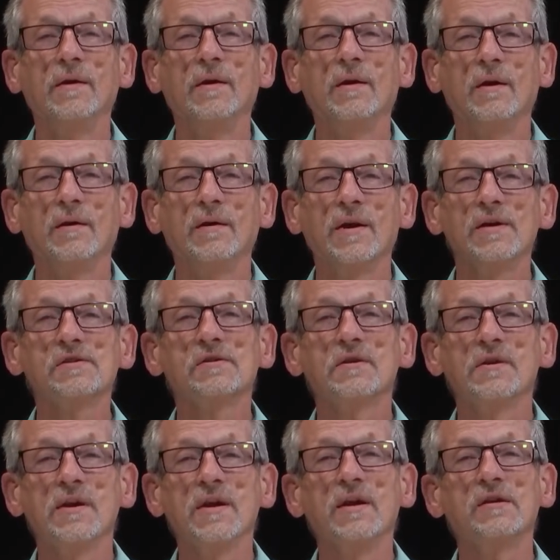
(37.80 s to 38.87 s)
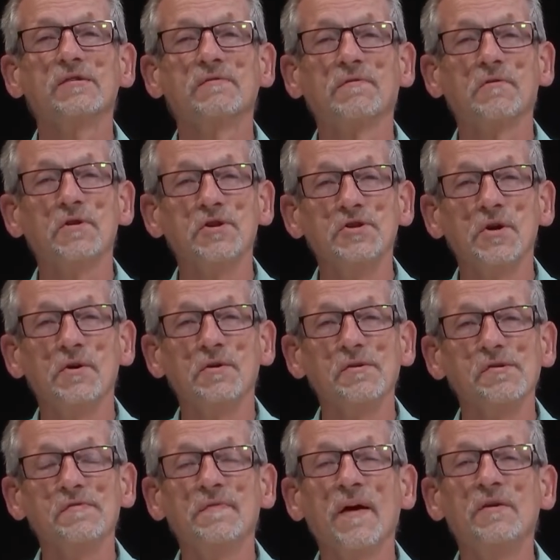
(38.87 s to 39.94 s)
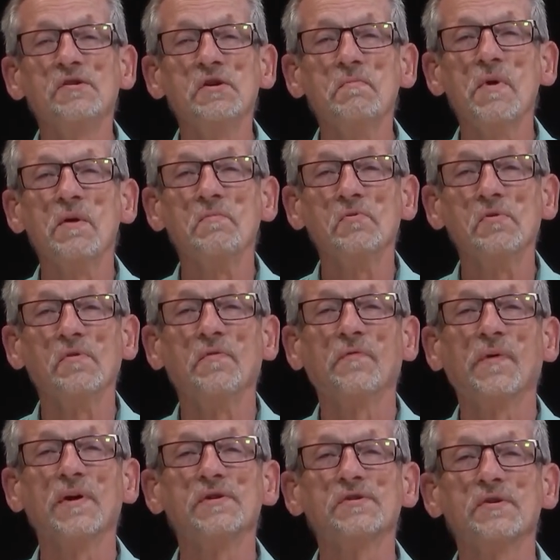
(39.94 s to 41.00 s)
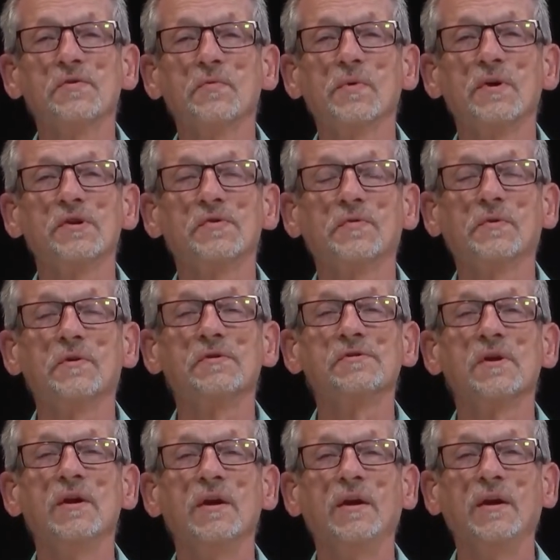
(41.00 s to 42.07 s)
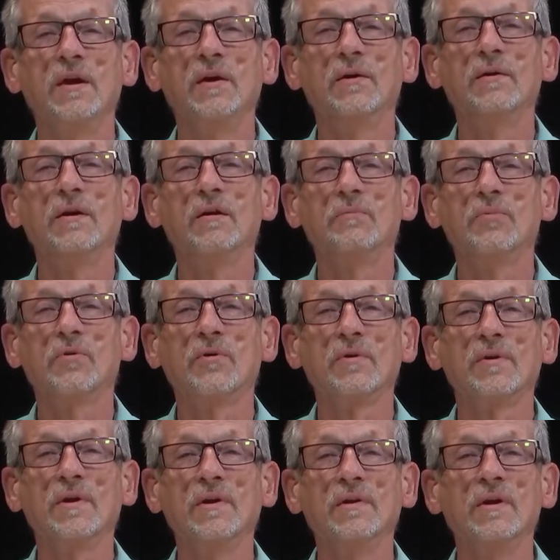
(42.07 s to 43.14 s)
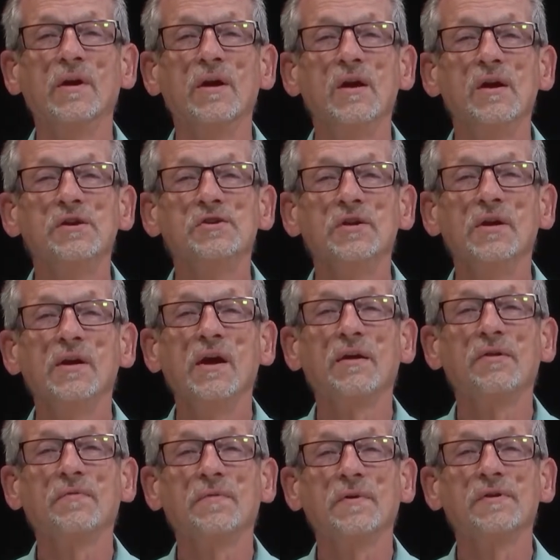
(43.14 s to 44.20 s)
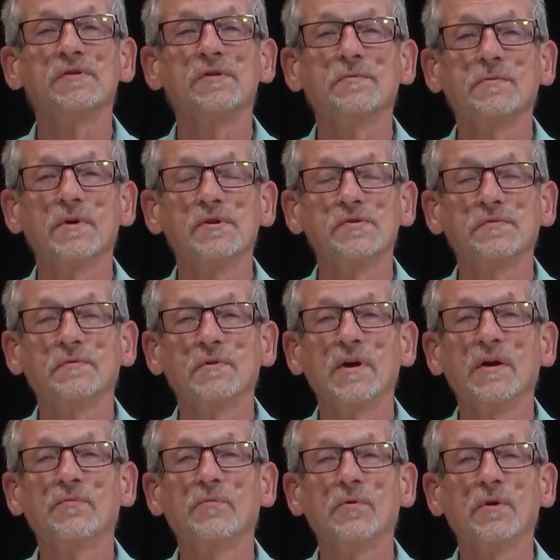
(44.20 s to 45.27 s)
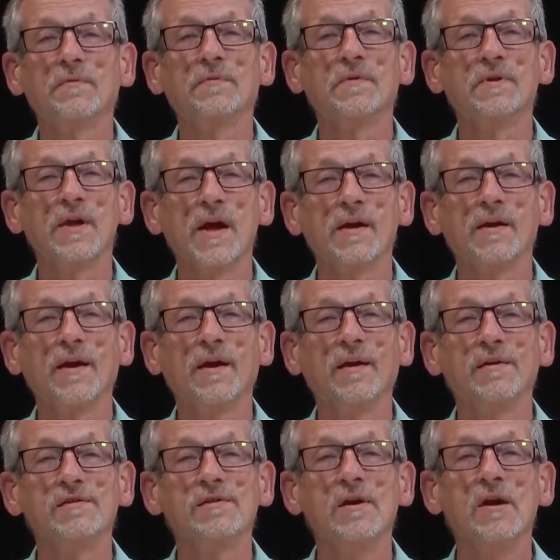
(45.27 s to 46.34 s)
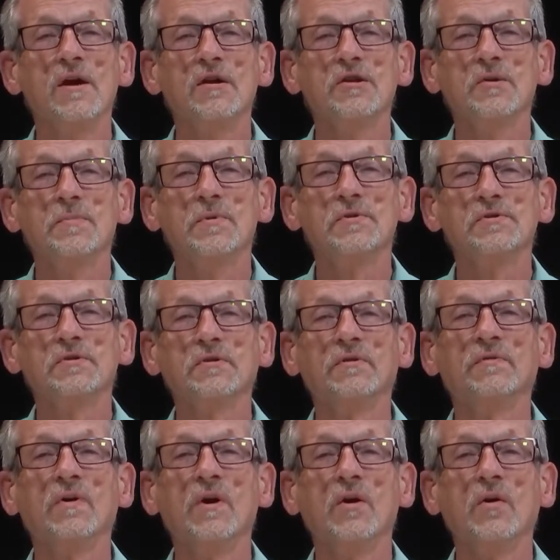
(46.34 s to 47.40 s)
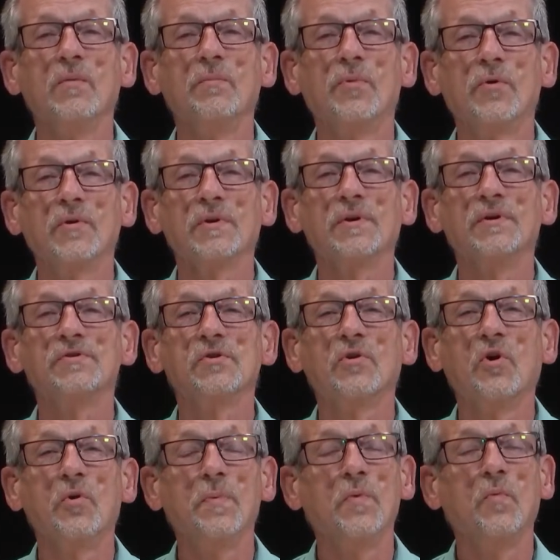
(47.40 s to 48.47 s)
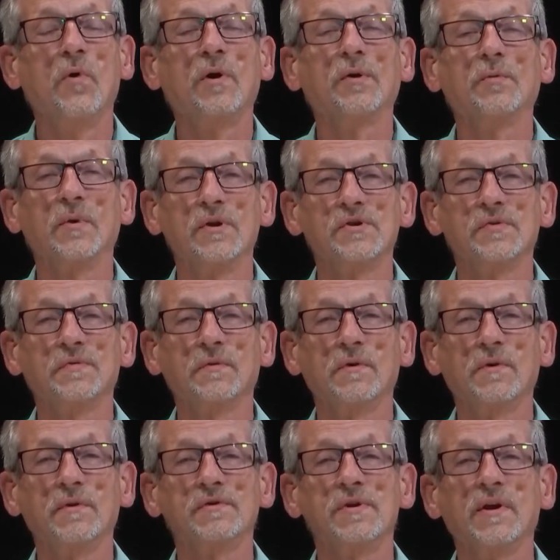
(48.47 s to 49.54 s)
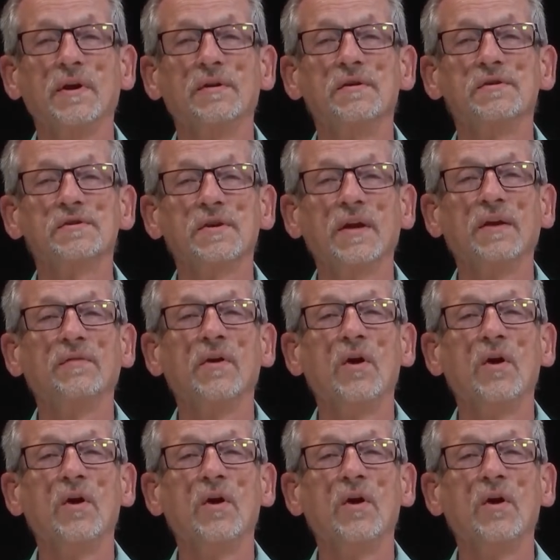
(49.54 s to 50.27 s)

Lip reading: Our guest today is Floy Jones, founding member of Friends of the Reservoirs here in Portland. She and the Friends of the Reservoir have worked for decades to preserve Portland's open water reservoirs and to save